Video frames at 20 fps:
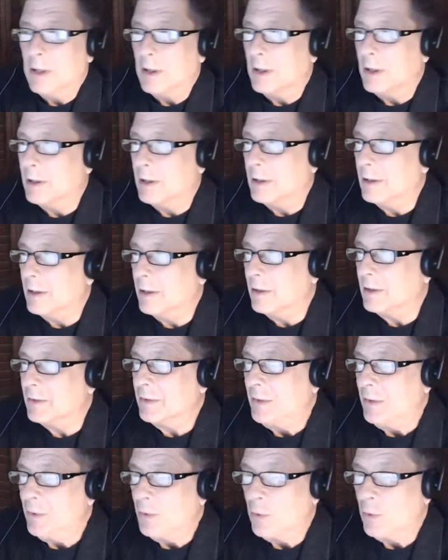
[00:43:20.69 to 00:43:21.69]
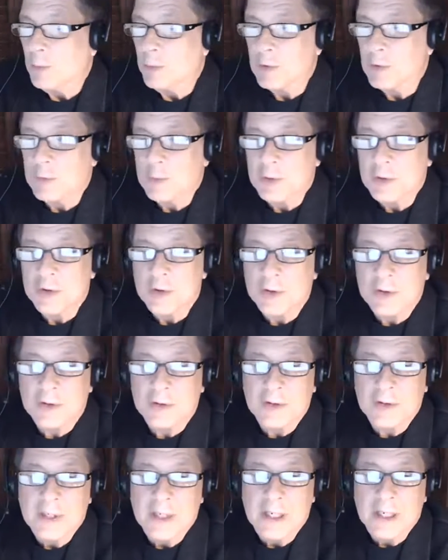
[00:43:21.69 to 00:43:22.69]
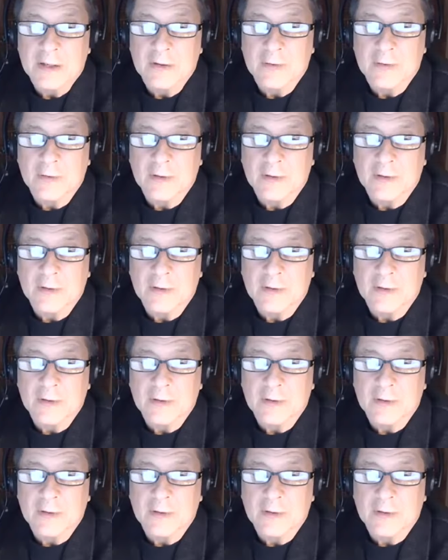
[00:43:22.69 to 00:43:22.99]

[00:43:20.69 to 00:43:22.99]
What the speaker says: on NORML's position and